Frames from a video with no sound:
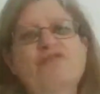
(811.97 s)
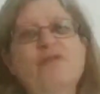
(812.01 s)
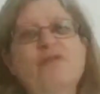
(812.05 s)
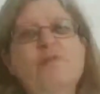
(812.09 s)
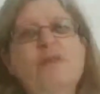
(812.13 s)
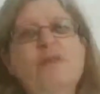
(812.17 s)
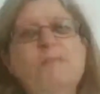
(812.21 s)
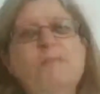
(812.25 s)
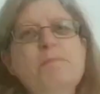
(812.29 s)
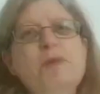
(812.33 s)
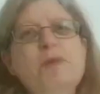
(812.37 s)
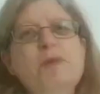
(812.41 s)

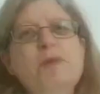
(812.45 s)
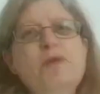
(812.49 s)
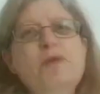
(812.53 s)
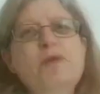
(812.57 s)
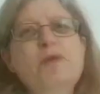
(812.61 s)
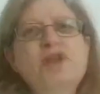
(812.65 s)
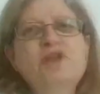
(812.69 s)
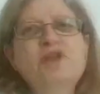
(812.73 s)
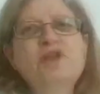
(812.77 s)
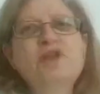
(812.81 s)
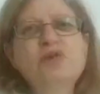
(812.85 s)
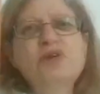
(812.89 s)
from the
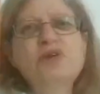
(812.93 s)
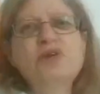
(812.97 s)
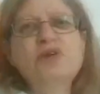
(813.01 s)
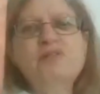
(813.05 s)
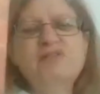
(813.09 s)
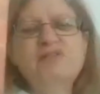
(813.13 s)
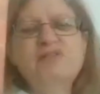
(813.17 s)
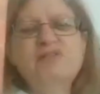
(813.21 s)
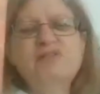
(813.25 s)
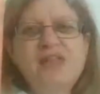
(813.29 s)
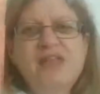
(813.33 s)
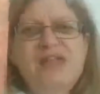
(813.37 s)
moment you're
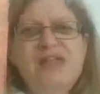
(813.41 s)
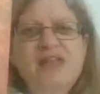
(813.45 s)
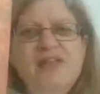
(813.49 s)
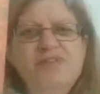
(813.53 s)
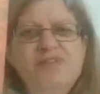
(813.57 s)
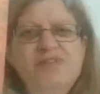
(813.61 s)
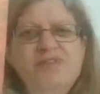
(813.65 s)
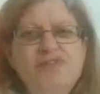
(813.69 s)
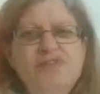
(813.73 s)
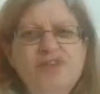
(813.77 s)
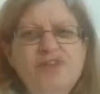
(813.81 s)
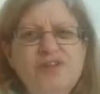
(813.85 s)

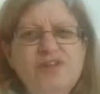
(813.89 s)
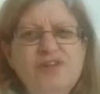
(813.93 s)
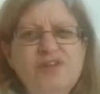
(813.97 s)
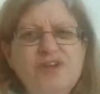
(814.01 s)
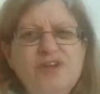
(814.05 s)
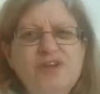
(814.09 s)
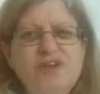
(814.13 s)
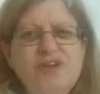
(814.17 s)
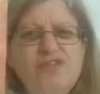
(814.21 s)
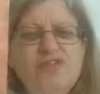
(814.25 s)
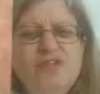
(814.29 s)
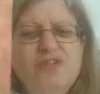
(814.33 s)
conceived
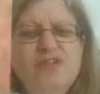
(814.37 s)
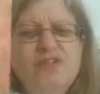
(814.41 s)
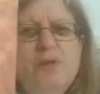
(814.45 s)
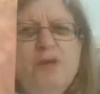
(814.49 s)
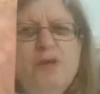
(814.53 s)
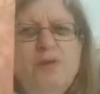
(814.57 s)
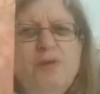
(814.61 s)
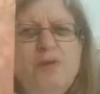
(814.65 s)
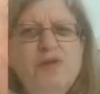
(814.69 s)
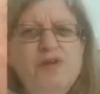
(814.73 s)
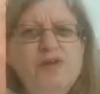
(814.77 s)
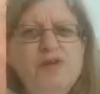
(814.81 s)
to
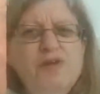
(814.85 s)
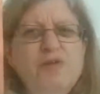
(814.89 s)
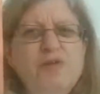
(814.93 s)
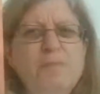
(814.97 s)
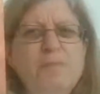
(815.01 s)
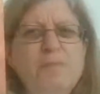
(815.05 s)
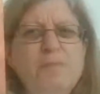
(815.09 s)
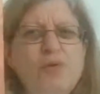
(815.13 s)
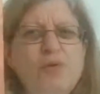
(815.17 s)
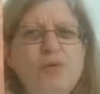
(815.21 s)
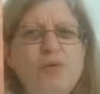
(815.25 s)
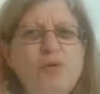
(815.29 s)
the moment
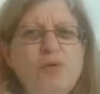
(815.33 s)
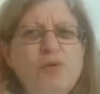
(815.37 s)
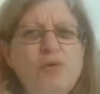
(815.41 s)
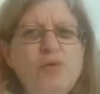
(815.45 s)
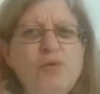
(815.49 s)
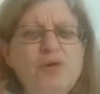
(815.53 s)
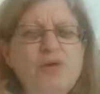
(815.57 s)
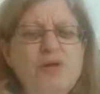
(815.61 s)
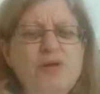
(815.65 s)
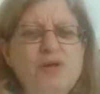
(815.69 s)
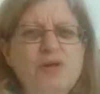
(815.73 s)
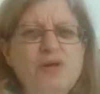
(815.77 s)
you're
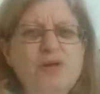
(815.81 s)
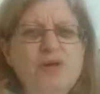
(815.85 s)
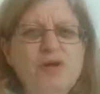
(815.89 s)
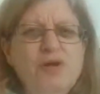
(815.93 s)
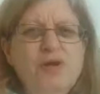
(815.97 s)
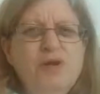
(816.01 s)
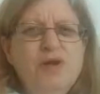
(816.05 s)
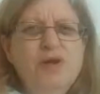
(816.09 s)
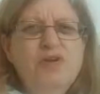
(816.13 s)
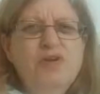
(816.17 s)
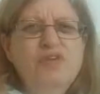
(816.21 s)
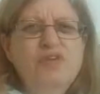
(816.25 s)
born,
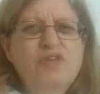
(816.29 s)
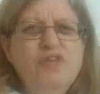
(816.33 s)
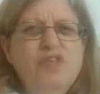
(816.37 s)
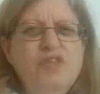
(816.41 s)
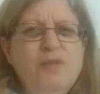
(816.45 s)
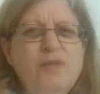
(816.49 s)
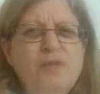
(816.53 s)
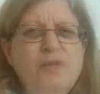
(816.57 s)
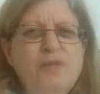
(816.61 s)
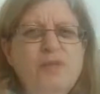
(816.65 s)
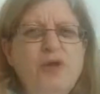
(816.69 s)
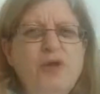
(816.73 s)

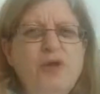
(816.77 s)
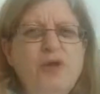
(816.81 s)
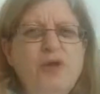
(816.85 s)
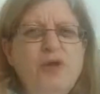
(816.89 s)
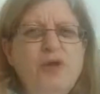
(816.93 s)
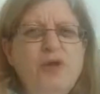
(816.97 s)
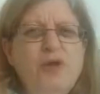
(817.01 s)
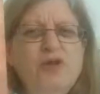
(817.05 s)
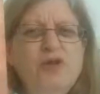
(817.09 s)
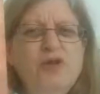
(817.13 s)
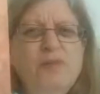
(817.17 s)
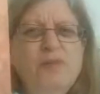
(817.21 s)
to the
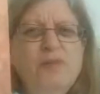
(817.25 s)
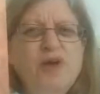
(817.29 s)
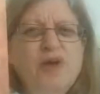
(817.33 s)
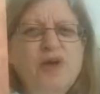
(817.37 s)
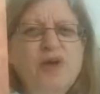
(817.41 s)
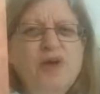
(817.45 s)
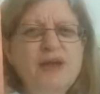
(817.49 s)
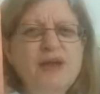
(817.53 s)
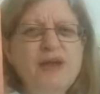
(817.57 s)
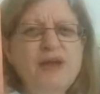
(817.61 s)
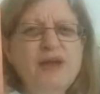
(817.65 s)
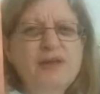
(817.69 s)
moment you
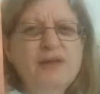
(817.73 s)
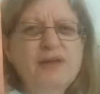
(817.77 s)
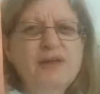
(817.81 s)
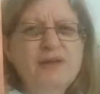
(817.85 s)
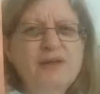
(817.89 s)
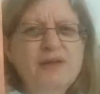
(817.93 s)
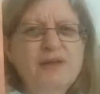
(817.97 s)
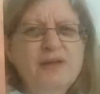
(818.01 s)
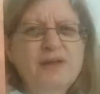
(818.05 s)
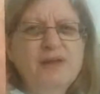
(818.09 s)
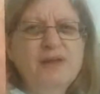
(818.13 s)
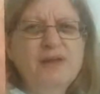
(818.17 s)
die,
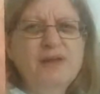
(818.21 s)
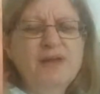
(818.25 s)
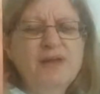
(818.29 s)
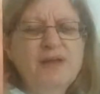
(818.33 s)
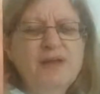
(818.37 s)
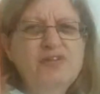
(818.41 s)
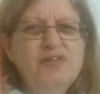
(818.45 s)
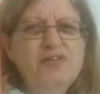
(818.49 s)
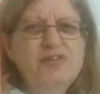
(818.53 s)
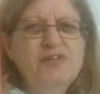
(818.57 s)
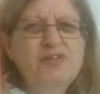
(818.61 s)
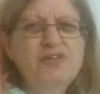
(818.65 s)

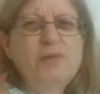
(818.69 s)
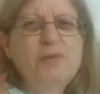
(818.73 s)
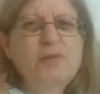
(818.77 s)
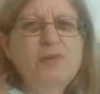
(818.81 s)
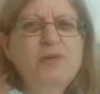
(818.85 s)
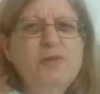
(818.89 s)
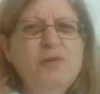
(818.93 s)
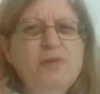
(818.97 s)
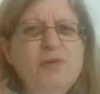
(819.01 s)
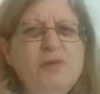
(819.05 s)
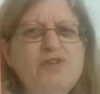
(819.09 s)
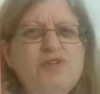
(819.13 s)
to the
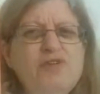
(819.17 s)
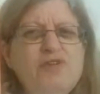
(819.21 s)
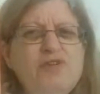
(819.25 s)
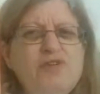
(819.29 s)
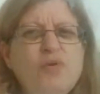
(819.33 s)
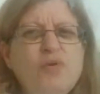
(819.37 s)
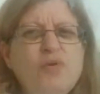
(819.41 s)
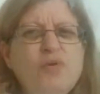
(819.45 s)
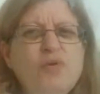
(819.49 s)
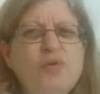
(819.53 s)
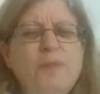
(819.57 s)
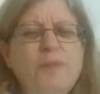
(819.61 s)

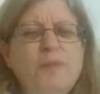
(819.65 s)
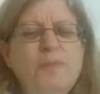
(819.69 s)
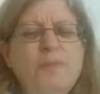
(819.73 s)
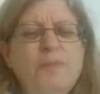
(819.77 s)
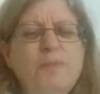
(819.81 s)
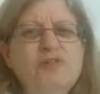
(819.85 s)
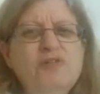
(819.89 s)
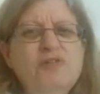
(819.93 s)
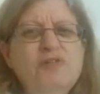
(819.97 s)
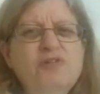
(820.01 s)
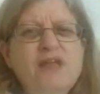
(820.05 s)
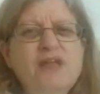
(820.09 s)
moment your
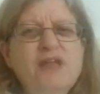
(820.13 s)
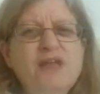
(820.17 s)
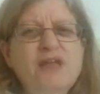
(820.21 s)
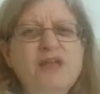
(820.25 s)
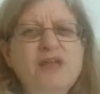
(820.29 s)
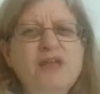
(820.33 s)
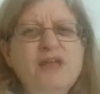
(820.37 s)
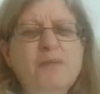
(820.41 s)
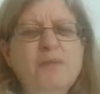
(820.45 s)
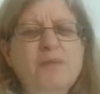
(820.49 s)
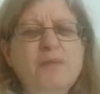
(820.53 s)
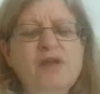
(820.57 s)

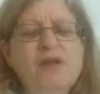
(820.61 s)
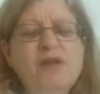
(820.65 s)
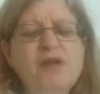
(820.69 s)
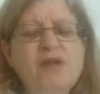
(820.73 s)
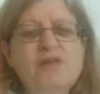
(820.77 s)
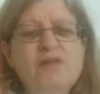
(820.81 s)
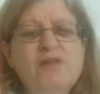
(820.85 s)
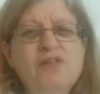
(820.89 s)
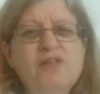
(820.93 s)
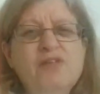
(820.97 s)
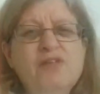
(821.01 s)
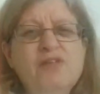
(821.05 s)
body
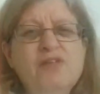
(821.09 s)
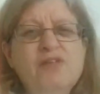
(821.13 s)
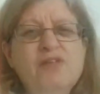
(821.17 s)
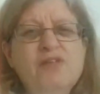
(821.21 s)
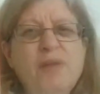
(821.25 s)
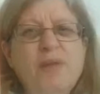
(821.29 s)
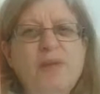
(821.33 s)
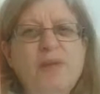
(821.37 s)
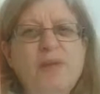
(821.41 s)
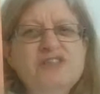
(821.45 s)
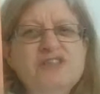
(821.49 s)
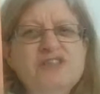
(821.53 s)
turns in
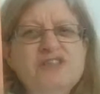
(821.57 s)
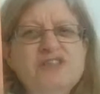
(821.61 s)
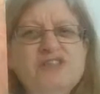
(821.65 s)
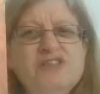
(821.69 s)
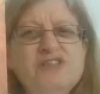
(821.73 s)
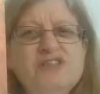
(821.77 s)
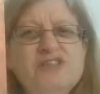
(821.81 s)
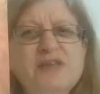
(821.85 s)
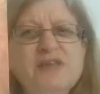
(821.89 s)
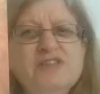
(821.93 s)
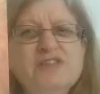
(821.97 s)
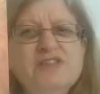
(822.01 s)
from
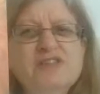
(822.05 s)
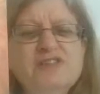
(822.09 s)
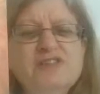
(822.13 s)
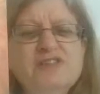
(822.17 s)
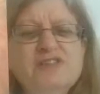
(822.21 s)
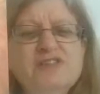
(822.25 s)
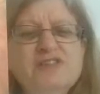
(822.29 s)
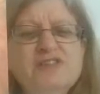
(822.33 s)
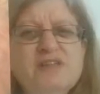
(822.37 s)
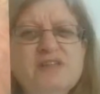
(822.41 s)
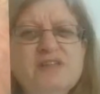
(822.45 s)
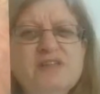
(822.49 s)
ashes
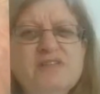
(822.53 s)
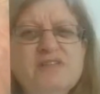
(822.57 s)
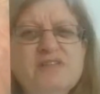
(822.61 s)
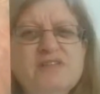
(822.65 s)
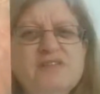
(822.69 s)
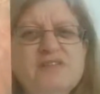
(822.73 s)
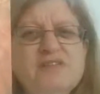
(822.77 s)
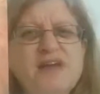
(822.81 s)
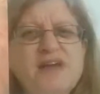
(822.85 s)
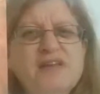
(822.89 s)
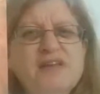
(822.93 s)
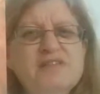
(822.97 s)
to
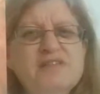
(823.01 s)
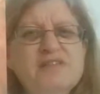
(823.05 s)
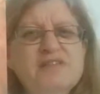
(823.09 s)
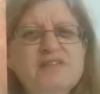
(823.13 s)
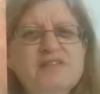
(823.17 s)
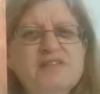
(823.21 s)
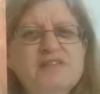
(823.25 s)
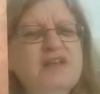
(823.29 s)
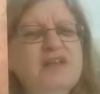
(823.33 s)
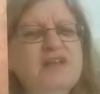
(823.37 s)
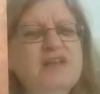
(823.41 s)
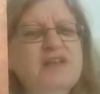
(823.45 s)

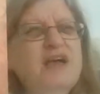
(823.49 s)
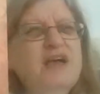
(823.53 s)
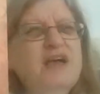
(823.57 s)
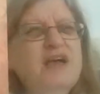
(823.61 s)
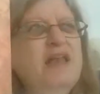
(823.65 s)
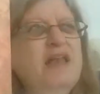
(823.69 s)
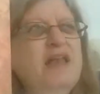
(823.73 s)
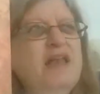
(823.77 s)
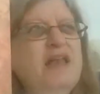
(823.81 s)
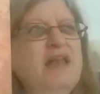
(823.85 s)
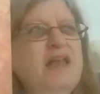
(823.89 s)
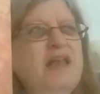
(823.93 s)
dust,
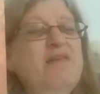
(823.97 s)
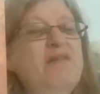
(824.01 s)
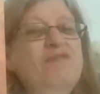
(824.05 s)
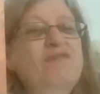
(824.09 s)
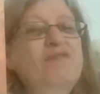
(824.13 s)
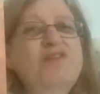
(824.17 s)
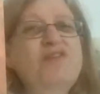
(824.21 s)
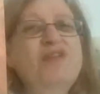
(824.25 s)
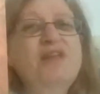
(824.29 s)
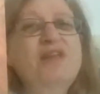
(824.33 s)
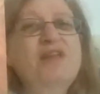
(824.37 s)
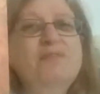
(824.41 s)
and it
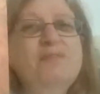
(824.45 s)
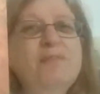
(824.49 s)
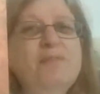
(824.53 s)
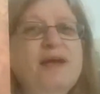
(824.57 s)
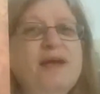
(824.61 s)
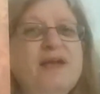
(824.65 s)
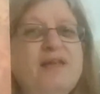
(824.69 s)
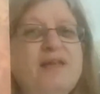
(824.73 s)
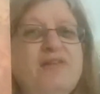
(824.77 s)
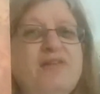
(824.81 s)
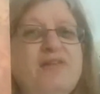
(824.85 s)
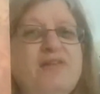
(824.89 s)
then feeds
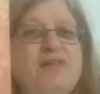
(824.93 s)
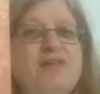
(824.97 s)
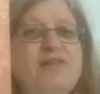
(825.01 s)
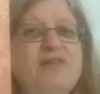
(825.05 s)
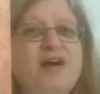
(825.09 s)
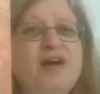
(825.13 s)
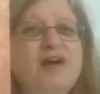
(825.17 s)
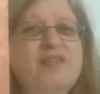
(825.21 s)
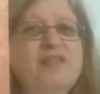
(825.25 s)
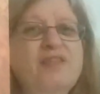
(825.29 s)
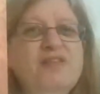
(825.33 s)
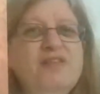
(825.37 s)
back into
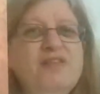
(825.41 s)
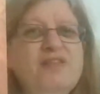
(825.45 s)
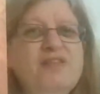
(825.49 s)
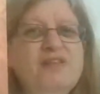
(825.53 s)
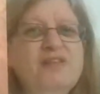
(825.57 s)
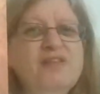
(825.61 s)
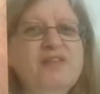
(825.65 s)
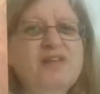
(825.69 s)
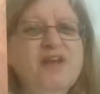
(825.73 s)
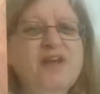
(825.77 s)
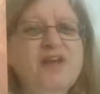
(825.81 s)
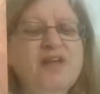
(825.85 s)
the earth.
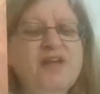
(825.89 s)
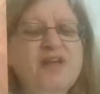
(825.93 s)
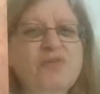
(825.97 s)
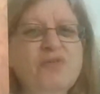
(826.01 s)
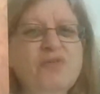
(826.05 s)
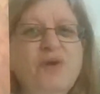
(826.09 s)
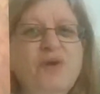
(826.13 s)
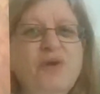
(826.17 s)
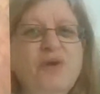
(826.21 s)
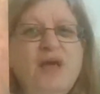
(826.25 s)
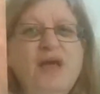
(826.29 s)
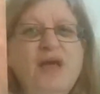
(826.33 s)
It's a
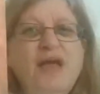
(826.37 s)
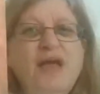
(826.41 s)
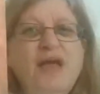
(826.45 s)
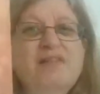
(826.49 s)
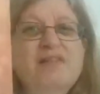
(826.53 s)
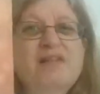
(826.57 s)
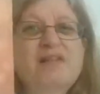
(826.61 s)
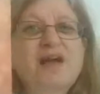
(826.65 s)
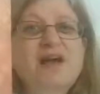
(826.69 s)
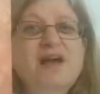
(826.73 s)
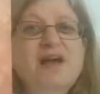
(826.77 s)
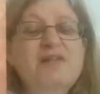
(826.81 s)
cycle.
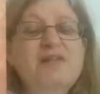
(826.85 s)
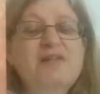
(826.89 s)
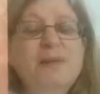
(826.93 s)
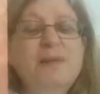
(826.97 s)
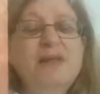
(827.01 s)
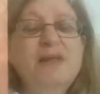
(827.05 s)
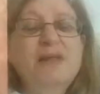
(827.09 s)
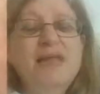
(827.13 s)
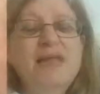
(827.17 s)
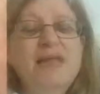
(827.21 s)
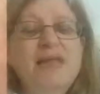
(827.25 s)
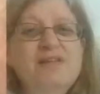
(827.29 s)
It's like
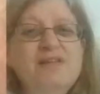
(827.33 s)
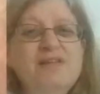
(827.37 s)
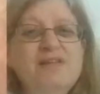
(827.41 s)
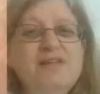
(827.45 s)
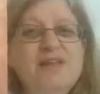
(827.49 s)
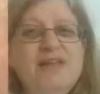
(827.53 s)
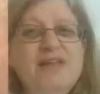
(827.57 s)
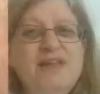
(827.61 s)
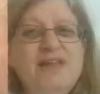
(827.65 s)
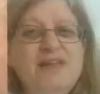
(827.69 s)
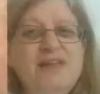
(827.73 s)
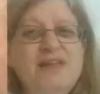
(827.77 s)
to be
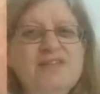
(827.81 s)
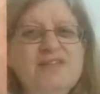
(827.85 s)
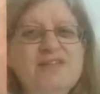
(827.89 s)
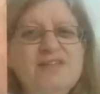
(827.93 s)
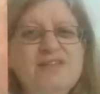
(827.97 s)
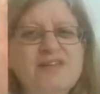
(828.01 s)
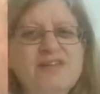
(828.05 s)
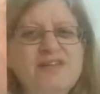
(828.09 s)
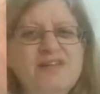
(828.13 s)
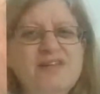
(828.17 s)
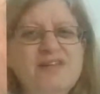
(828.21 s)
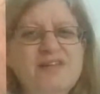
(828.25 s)

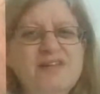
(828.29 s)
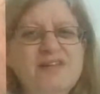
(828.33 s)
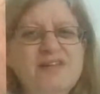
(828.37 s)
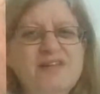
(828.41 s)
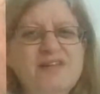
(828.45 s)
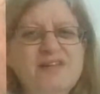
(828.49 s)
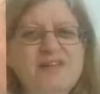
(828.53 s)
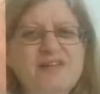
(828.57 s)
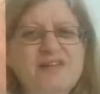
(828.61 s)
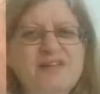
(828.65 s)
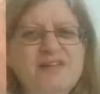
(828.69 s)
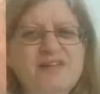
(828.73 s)
eaten.
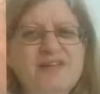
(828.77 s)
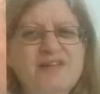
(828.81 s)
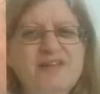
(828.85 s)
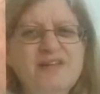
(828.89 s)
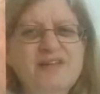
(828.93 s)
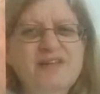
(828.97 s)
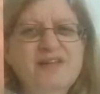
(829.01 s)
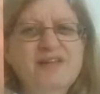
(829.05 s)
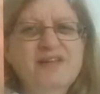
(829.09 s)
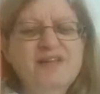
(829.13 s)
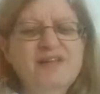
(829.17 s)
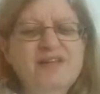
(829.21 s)

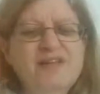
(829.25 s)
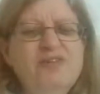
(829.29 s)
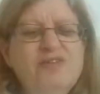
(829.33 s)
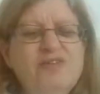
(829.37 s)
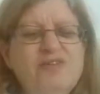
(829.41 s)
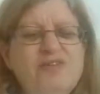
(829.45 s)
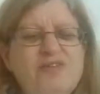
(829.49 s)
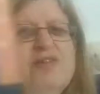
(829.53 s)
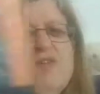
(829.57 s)
You